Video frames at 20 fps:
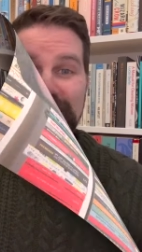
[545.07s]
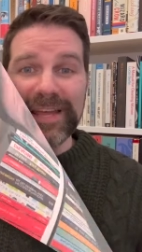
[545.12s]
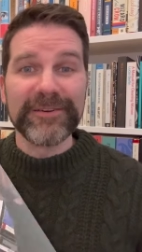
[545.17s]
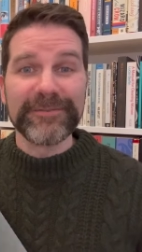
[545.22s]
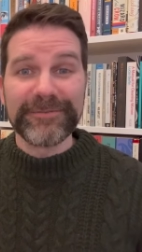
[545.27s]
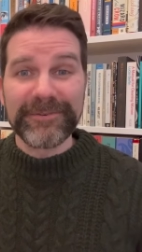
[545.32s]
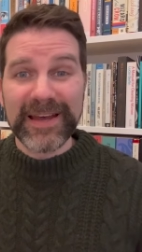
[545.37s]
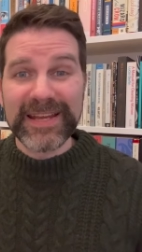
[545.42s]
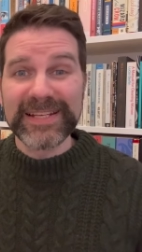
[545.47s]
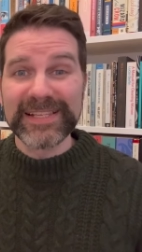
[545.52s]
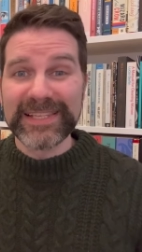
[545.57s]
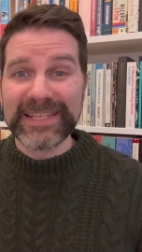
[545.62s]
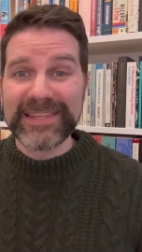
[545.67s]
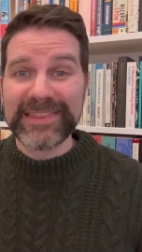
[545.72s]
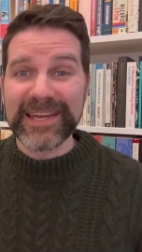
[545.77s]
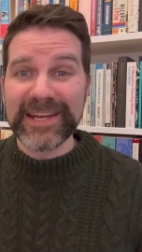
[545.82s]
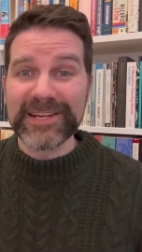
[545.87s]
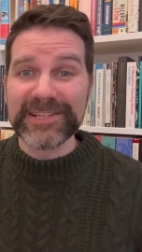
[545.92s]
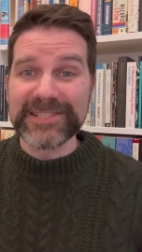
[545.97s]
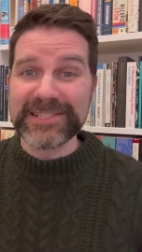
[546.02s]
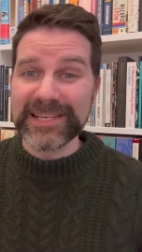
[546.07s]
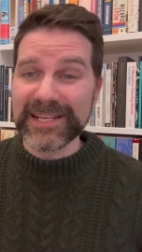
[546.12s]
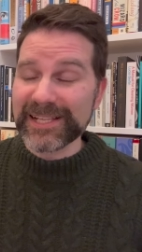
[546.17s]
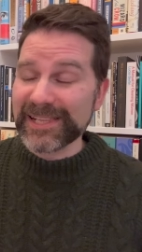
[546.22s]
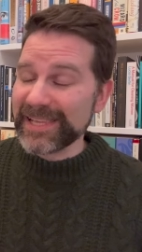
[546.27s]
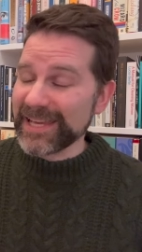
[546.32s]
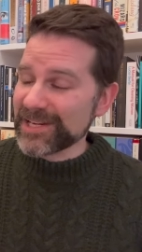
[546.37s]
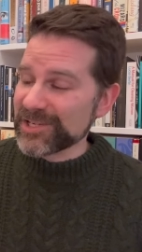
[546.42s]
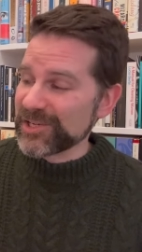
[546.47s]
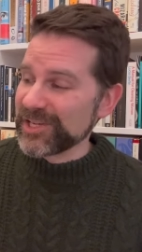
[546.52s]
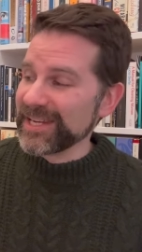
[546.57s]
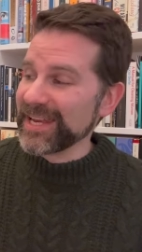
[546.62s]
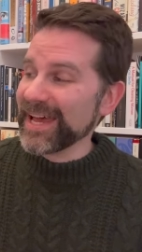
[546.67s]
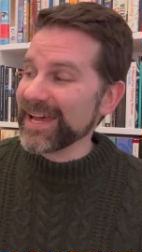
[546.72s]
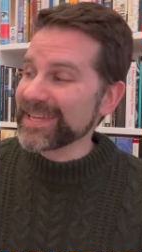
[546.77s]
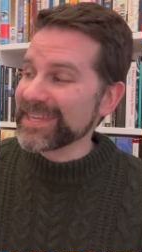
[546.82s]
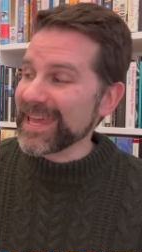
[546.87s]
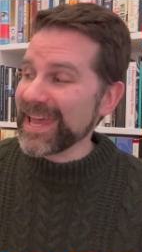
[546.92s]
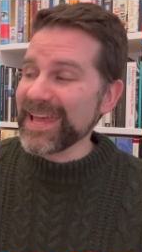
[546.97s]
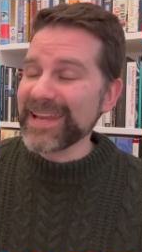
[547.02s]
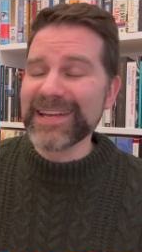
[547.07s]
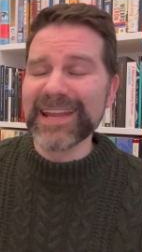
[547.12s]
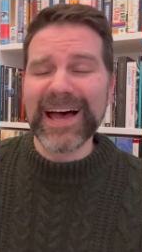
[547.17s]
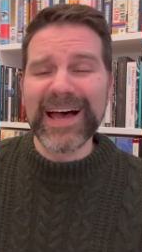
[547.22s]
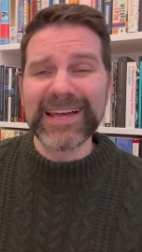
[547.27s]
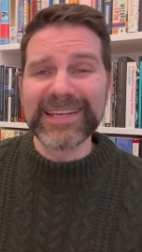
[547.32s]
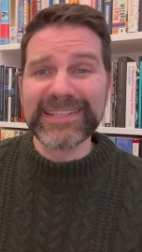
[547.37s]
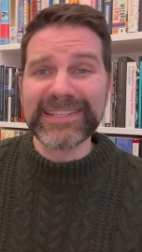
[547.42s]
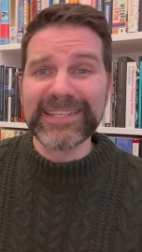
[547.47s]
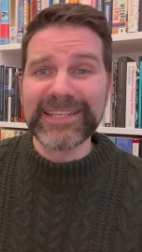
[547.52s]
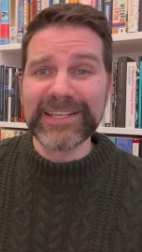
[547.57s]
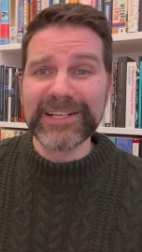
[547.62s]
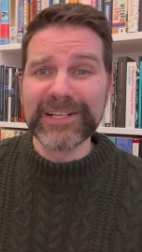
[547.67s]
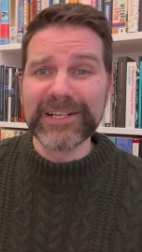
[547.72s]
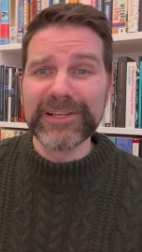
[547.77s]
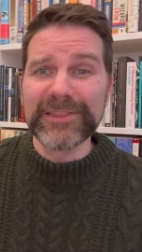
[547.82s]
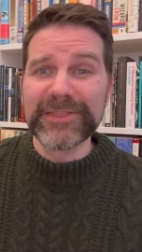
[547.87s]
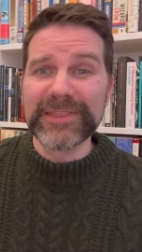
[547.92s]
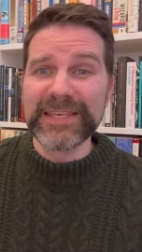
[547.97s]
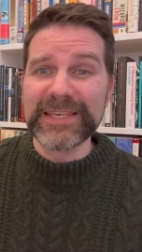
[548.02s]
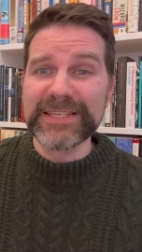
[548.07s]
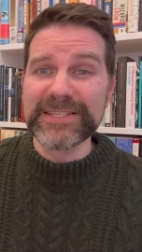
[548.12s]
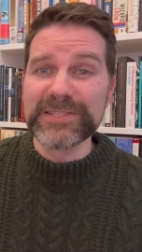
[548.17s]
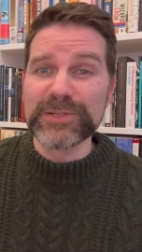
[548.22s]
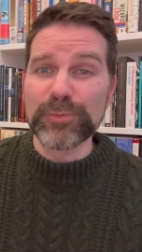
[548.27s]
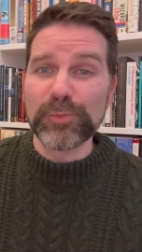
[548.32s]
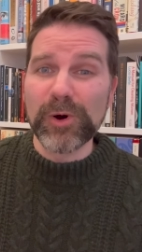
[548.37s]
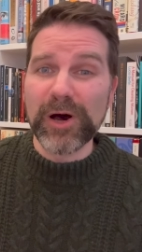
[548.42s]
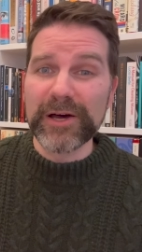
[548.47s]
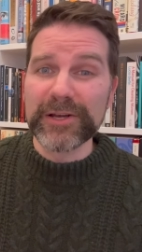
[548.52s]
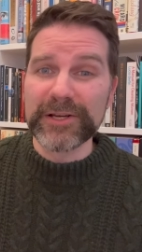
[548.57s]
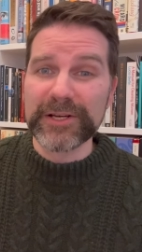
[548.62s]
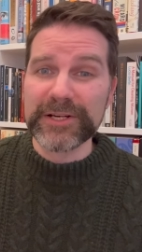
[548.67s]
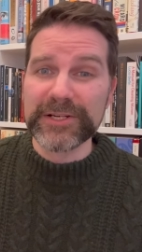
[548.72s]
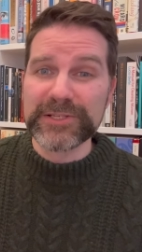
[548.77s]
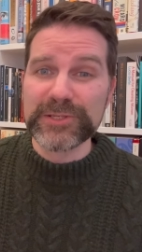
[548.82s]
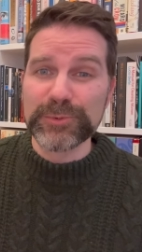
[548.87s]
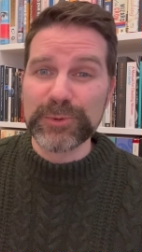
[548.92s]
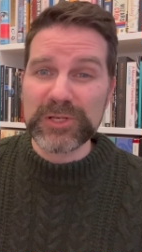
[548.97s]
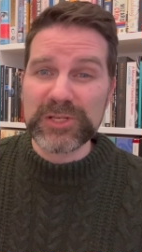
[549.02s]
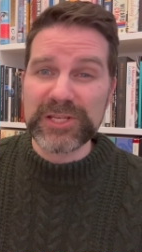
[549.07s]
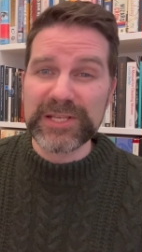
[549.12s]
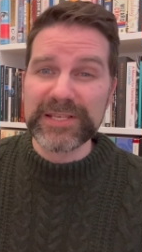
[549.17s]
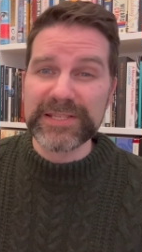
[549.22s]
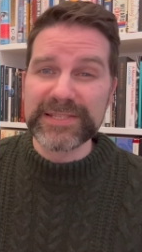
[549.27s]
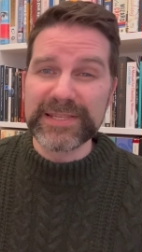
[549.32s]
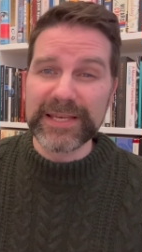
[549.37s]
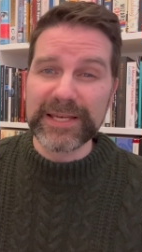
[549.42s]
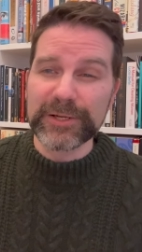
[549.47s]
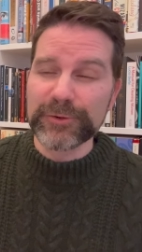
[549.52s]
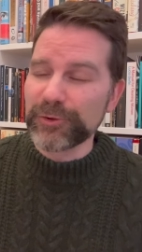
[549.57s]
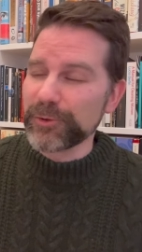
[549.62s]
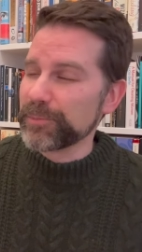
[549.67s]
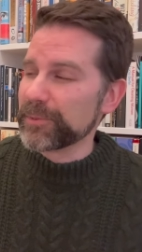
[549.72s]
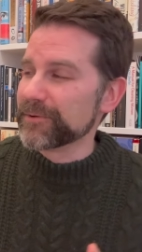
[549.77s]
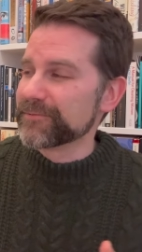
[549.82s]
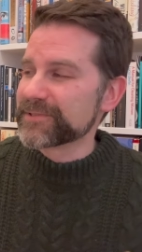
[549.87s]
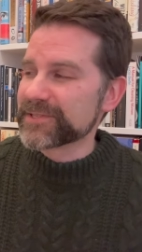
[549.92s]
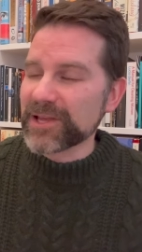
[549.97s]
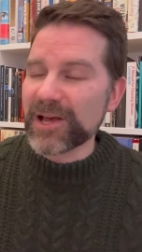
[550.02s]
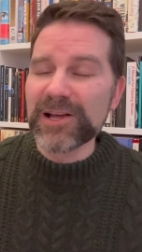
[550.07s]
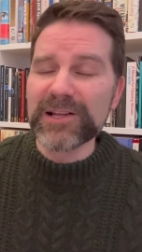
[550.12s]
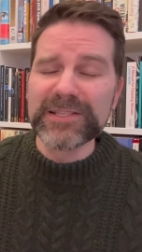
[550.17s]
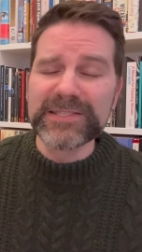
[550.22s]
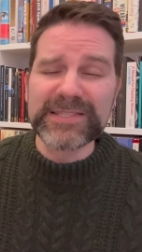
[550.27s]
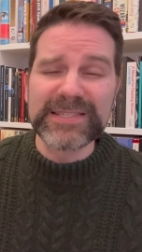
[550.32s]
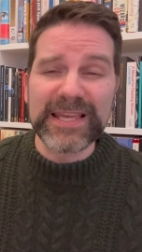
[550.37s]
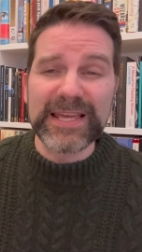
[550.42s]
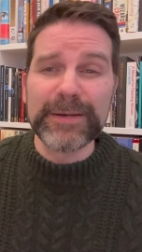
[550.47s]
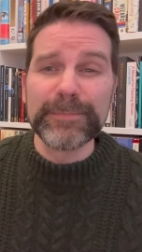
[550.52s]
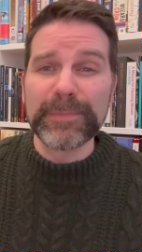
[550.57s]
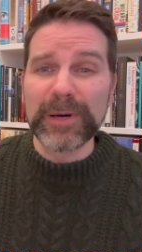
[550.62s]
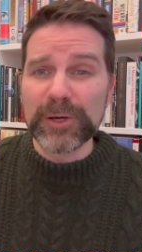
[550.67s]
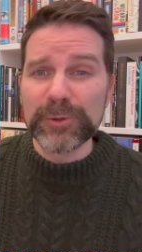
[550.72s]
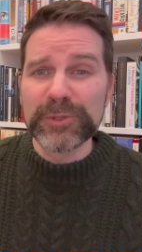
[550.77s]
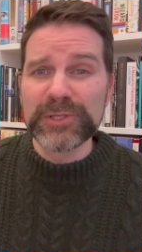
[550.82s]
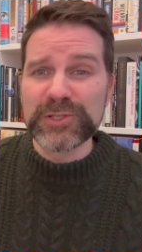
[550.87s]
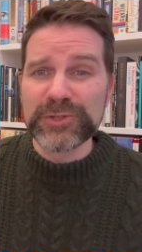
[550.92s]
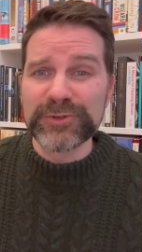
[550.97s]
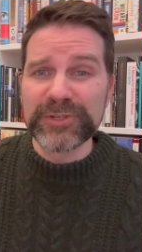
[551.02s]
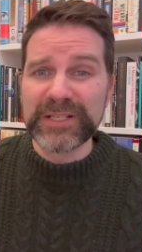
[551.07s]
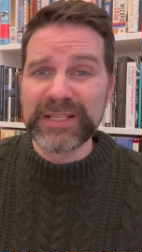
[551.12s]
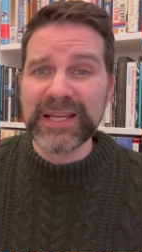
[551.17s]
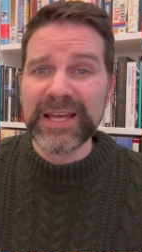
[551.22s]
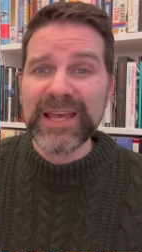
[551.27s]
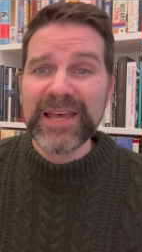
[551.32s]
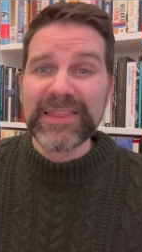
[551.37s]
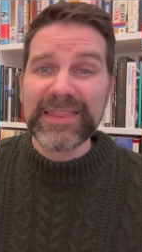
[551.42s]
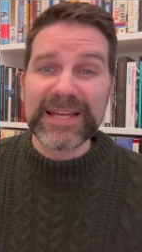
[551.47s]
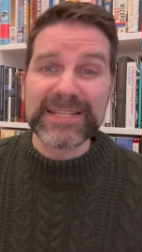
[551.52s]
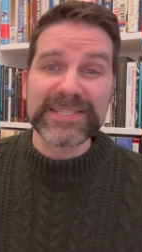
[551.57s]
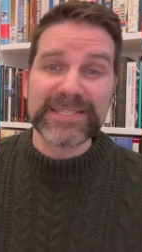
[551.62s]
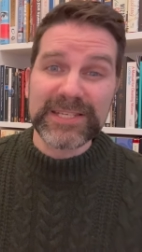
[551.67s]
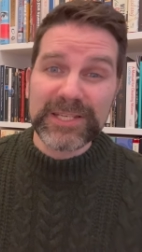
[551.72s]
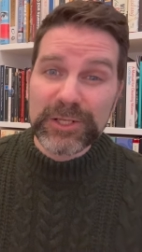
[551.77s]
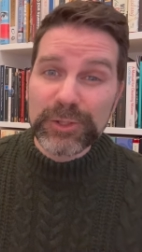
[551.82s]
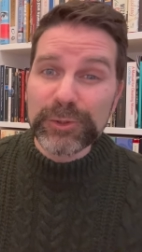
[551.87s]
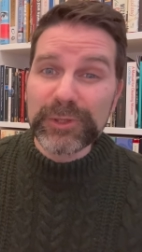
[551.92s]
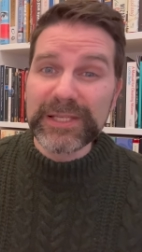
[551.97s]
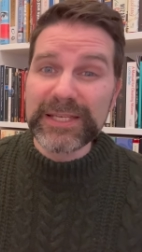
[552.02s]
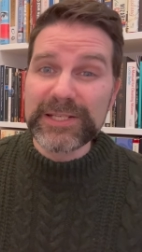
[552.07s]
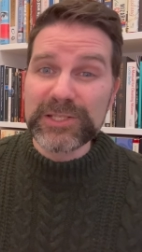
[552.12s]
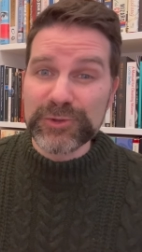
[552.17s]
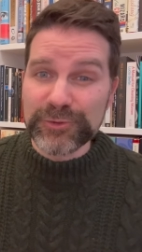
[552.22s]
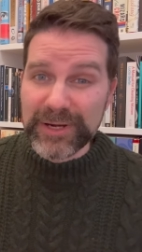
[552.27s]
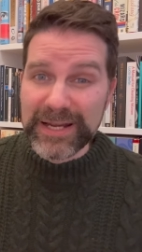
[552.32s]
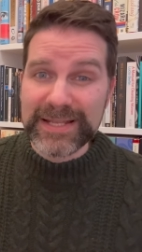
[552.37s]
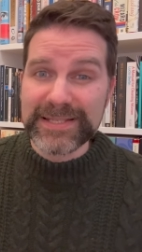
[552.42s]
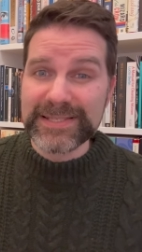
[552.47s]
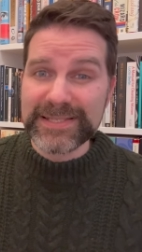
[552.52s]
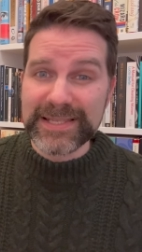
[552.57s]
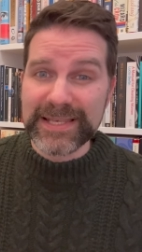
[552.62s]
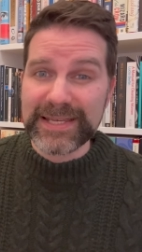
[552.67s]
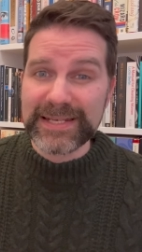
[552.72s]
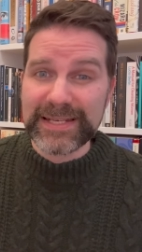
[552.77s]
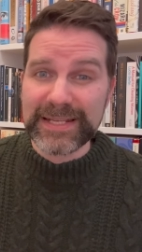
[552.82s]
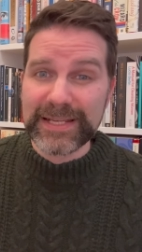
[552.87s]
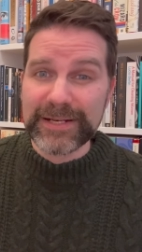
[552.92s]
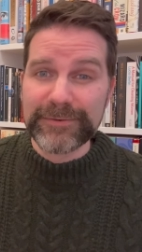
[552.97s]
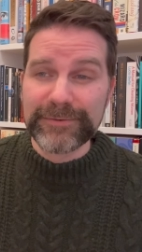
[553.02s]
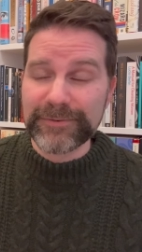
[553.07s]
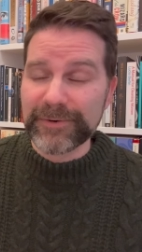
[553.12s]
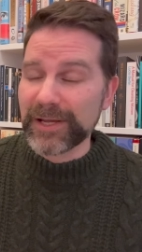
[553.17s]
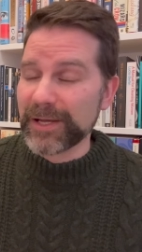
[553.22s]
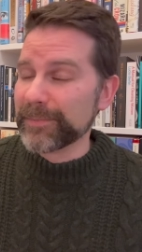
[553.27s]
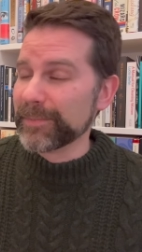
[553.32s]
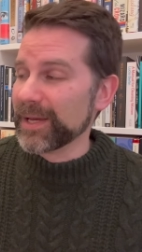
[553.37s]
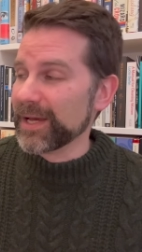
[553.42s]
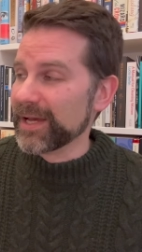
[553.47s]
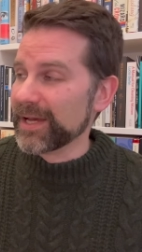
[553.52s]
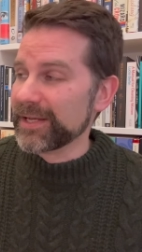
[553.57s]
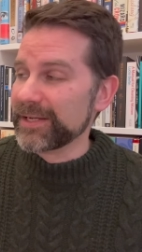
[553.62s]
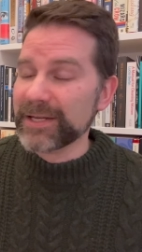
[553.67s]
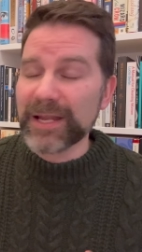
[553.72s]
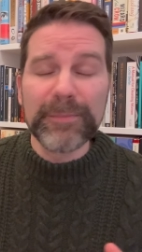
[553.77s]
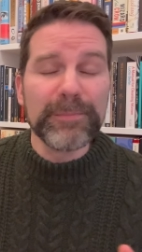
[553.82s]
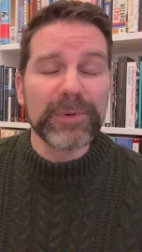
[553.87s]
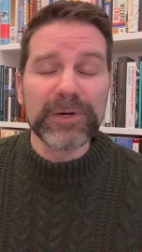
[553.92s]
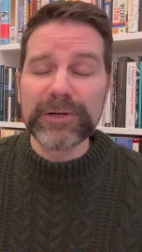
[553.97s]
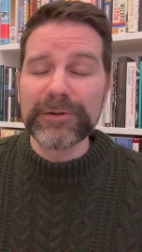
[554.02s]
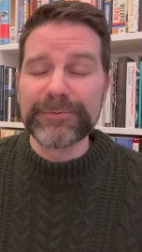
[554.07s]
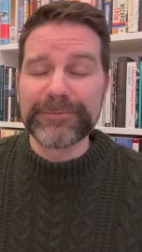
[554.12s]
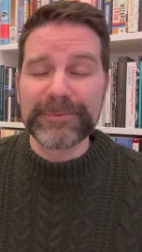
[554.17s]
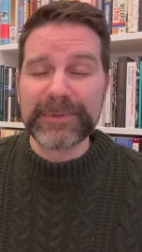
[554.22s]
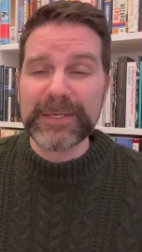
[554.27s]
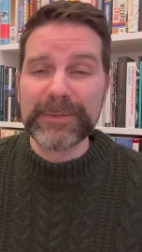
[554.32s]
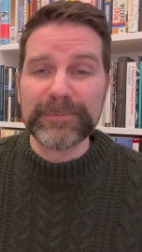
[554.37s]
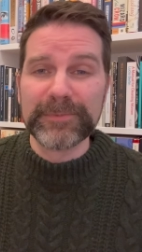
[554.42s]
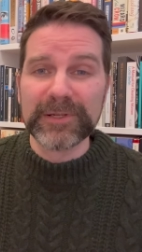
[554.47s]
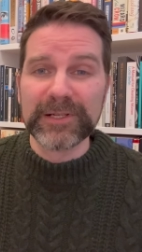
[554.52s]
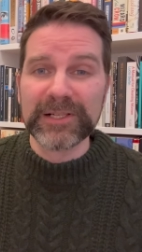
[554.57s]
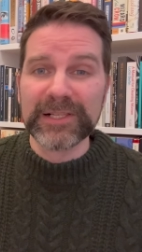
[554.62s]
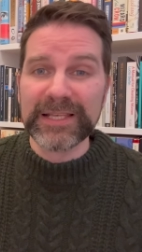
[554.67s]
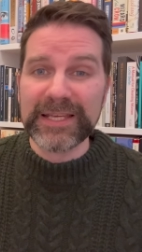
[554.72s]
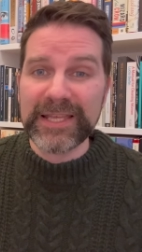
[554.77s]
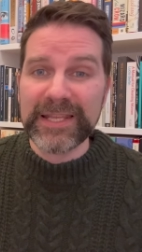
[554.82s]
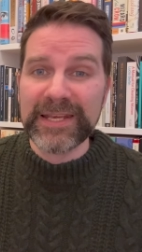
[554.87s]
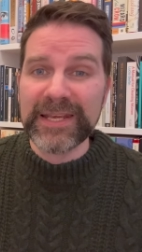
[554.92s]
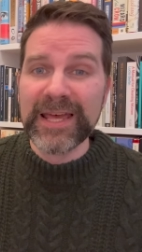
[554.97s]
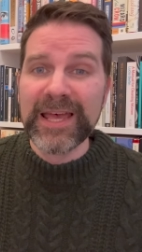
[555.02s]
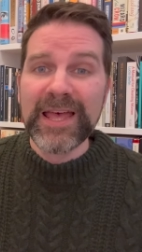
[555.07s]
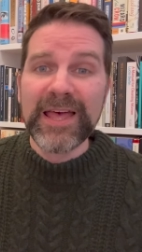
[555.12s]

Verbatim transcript: And finally, there's the collection Again, I Hear These Waters, which is a group of songs and poetry that's newly translated from a number of people in